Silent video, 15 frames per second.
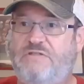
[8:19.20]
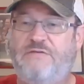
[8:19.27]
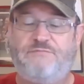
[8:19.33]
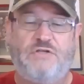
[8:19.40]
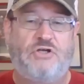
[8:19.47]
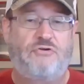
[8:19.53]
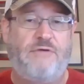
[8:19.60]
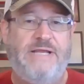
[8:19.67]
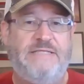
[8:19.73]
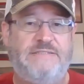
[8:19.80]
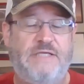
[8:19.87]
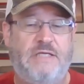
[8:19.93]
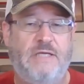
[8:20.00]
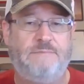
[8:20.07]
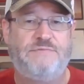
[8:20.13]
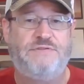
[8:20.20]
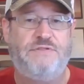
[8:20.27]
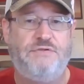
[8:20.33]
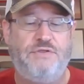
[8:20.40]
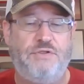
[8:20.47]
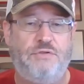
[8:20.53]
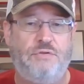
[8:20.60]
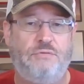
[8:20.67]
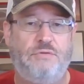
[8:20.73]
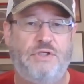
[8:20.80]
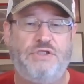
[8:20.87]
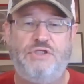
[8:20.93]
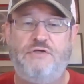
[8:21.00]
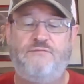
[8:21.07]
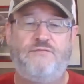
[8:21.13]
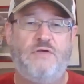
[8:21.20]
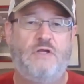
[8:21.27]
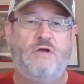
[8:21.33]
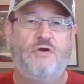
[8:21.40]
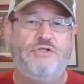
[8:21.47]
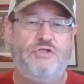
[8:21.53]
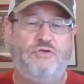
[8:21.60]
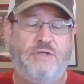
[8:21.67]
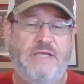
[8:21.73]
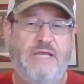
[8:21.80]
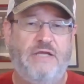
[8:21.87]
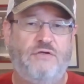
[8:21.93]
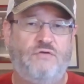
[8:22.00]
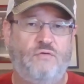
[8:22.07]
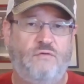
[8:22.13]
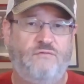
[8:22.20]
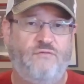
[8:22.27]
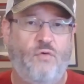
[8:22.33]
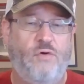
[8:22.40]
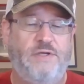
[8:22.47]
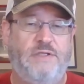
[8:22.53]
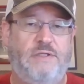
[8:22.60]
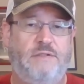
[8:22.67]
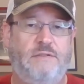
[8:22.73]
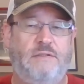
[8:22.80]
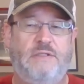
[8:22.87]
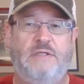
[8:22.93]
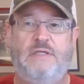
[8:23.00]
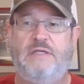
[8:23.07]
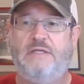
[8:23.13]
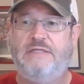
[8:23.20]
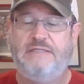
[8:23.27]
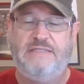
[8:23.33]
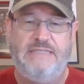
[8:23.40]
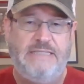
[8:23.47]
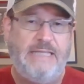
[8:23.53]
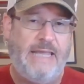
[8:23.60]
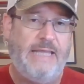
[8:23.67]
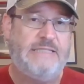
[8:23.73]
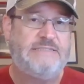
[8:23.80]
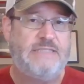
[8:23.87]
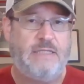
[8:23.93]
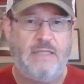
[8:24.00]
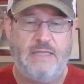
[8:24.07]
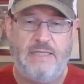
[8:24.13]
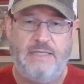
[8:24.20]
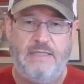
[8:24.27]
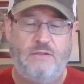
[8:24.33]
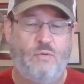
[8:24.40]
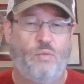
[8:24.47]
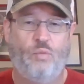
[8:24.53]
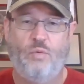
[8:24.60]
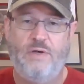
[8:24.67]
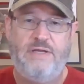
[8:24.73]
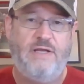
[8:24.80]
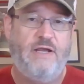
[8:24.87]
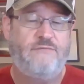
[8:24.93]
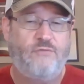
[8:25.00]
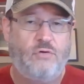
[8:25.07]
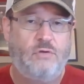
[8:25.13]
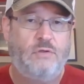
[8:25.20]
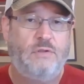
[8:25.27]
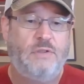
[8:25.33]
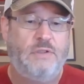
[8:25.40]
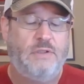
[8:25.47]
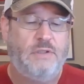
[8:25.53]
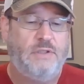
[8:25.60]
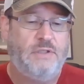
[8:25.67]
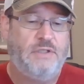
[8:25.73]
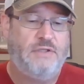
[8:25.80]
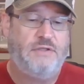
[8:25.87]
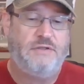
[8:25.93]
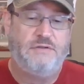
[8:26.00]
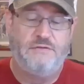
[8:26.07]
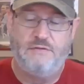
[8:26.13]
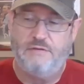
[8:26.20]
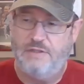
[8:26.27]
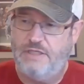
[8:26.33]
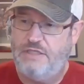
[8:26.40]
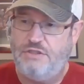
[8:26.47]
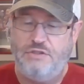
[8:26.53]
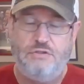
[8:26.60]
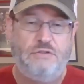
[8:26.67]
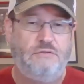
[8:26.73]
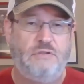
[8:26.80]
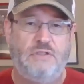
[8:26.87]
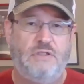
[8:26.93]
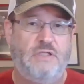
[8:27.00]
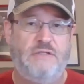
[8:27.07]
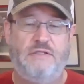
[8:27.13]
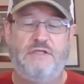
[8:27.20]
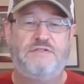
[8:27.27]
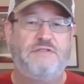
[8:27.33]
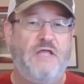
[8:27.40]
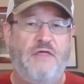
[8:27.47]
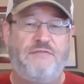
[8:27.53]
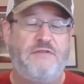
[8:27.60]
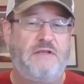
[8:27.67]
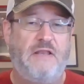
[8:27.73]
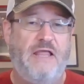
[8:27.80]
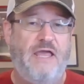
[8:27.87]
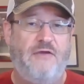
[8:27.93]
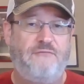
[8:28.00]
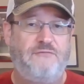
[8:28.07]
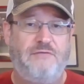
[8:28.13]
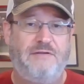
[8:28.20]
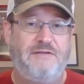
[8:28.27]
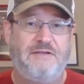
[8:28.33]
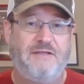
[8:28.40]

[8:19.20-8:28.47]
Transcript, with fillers: if the crazy comes to you and you've done all you can to avoid it, de escalate, whatever, and you, and there's nothing left